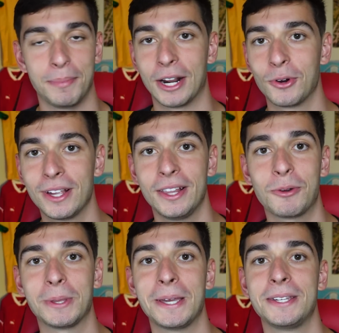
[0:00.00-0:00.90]
but I really like
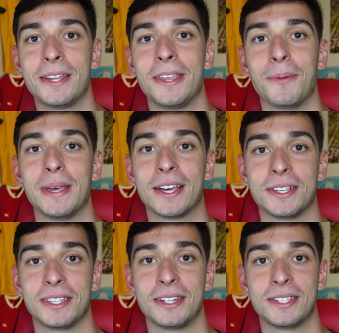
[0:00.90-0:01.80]
what they did there
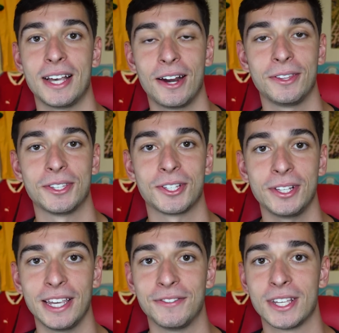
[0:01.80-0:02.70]
because the design on the
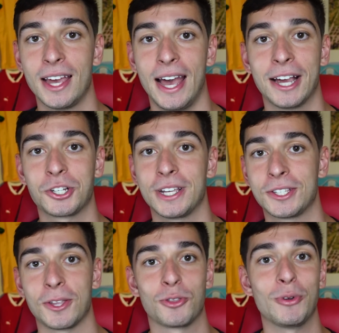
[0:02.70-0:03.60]
sleeves actually
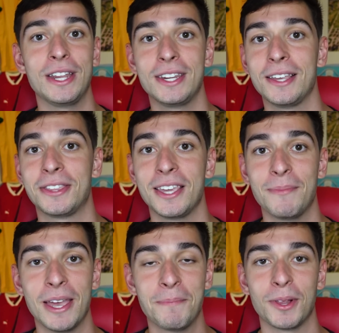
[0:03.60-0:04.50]
has a 3D
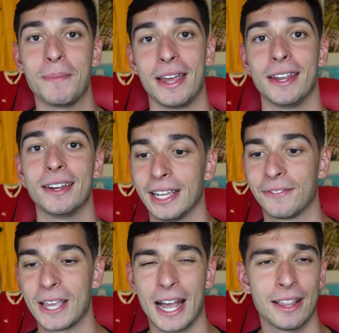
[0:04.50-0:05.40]
theme implemented. If
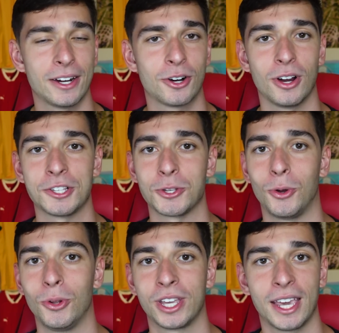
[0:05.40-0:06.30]
they had that across the
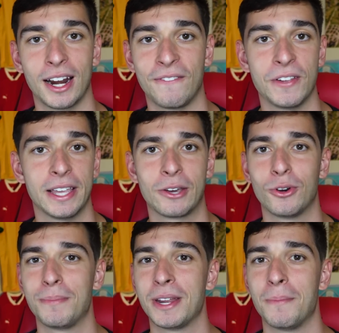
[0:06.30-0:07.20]
whole kit, I feel like it
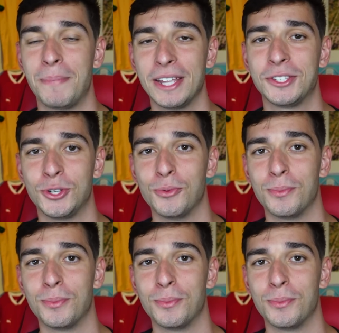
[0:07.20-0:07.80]
would have been a bit too